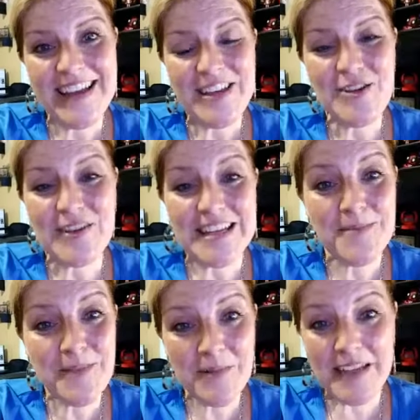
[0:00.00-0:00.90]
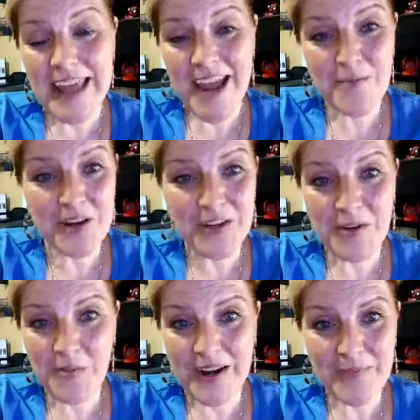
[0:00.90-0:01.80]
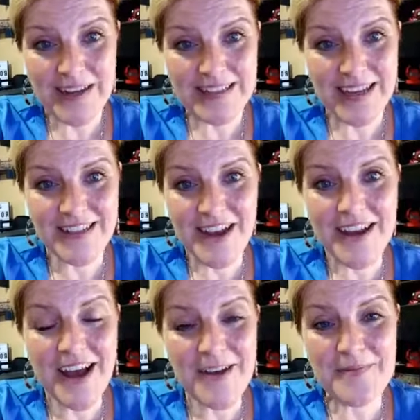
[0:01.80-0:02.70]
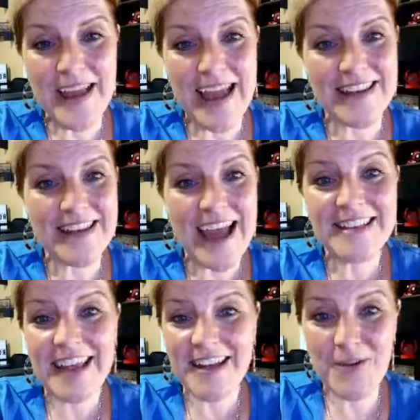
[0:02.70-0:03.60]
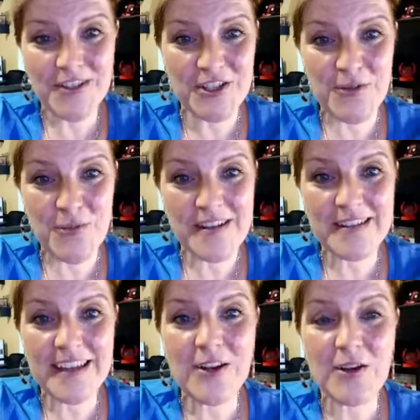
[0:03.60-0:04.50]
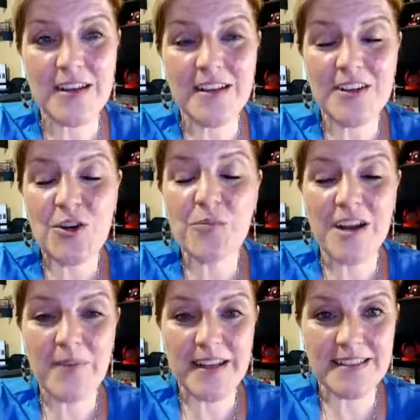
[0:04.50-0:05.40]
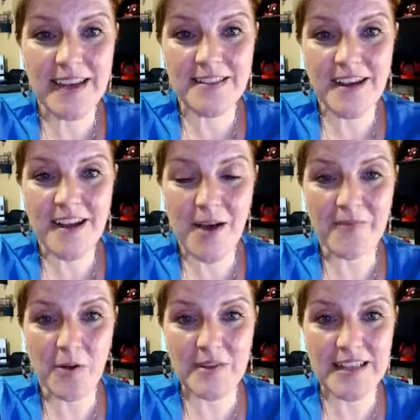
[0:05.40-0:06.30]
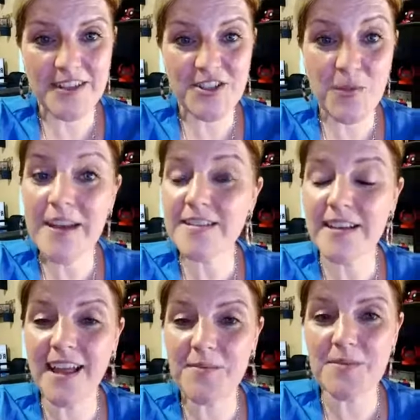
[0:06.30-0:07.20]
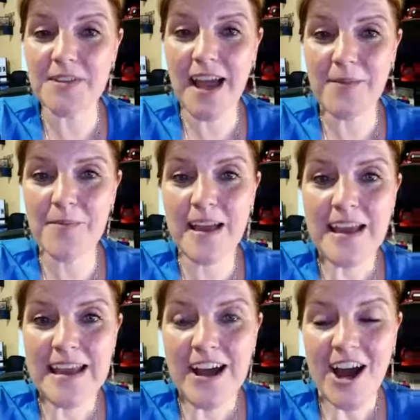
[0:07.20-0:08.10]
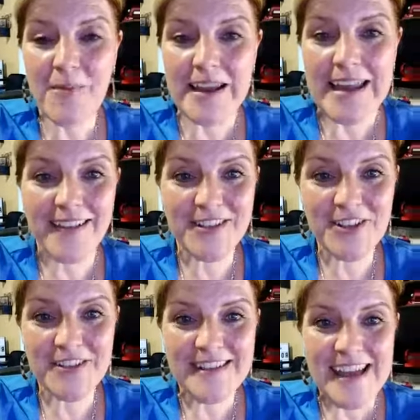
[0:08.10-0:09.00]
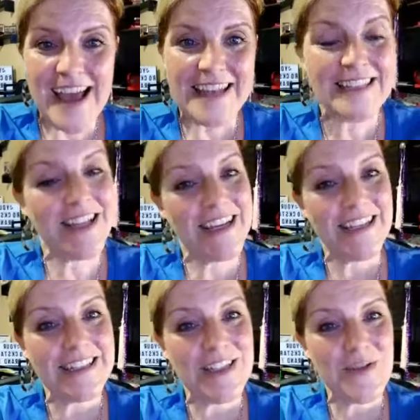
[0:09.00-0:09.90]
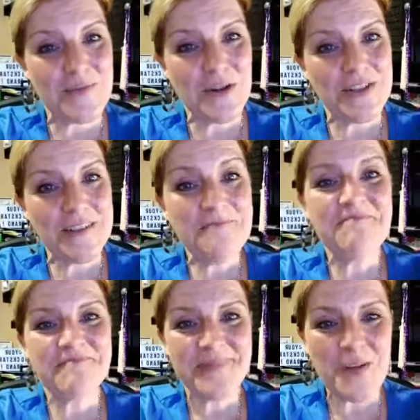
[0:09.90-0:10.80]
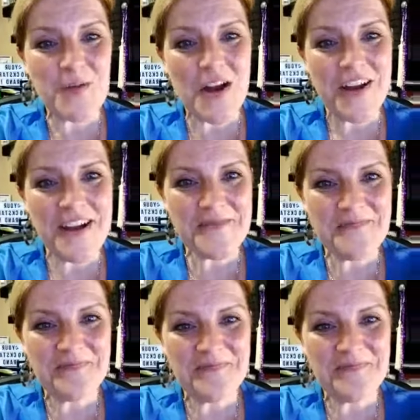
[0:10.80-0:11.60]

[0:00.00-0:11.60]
You can email me at amber@yourbrandbydesign.com and ask any question you want. Go to yourbrandbydesign.com/duet to claim some time on my calendar. And until I get to see you in person, rock on.